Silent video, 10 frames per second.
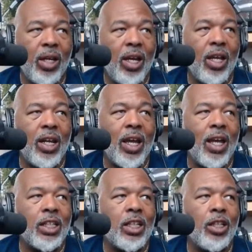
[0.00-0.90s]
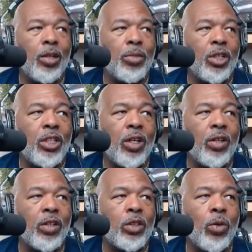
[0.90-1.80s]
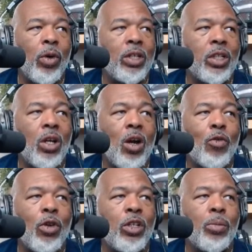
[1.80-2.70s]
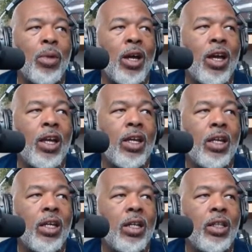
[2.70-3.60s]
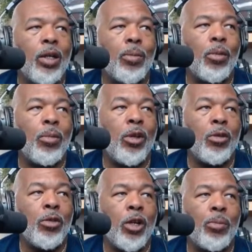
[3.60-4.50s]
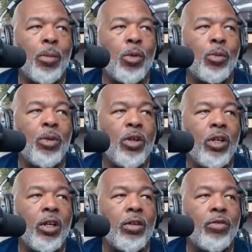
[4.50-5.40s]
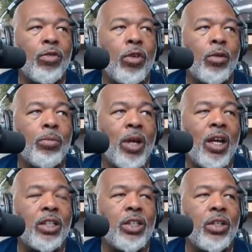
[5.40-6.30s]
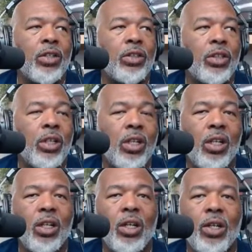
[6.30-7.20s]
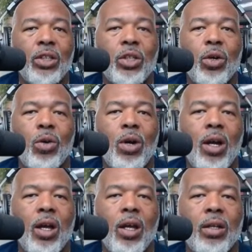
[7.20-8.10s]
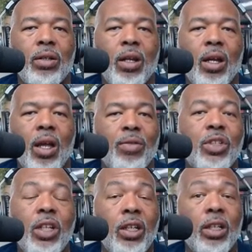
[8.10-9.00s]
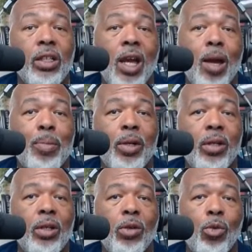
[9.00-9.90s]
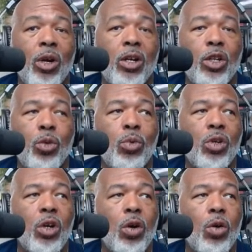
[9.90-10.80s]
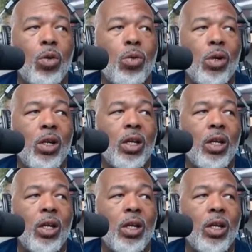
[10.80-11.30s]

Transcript: and asking them to tell their stories and offering to buy their memorabilia from past years. So I've seen this happen where you will go